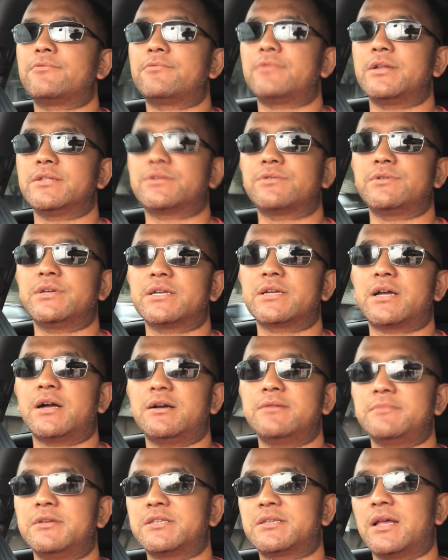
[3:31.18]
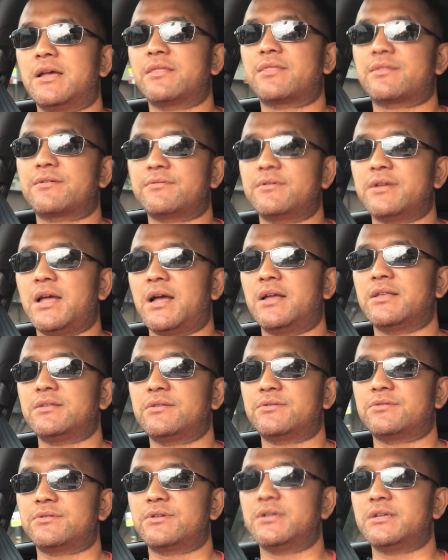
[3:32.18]
Rental income is at
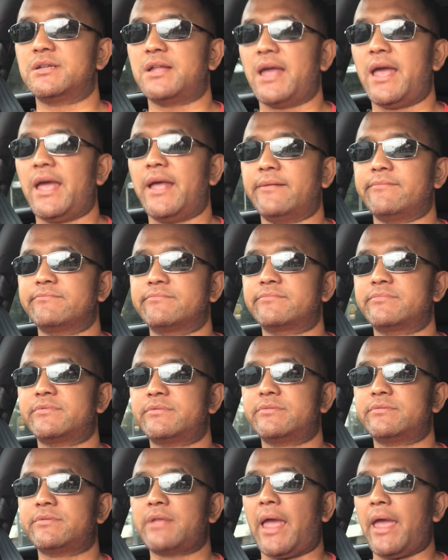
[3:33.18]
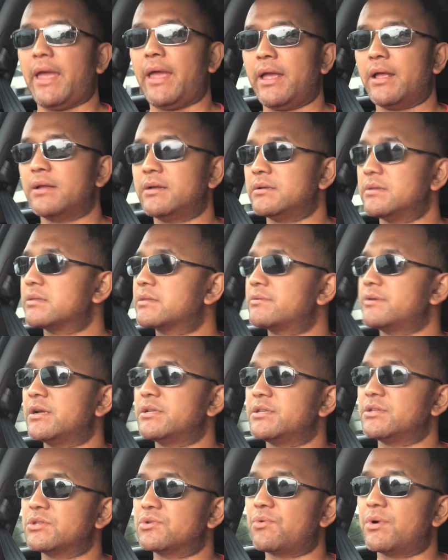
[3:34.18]
310,
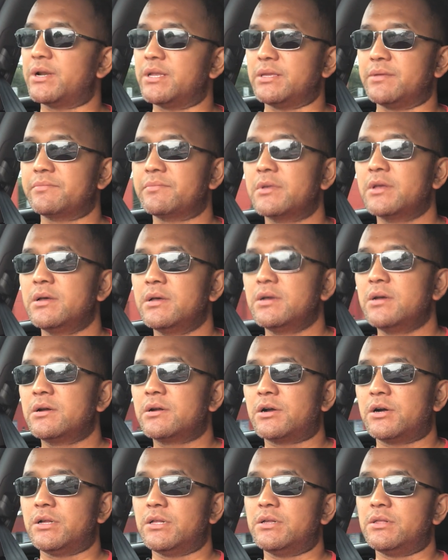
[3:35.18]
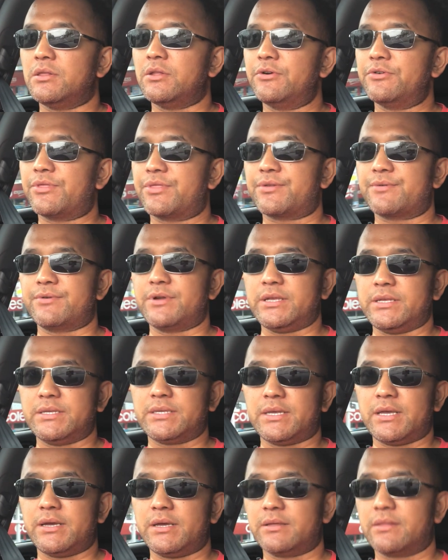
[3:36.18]
320. Call it low
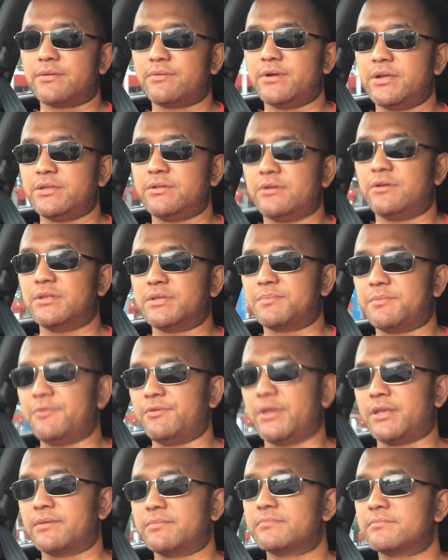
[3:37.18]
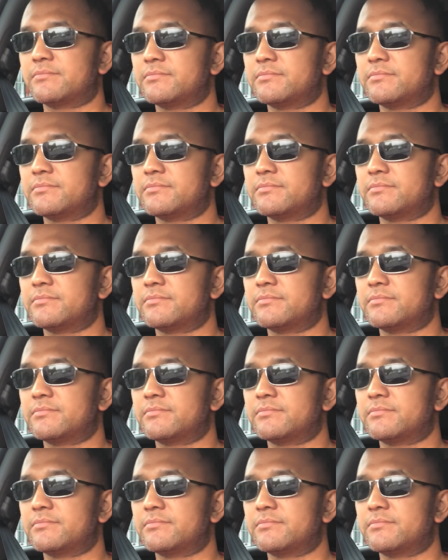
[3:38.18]
threes, yeah, $300 per week.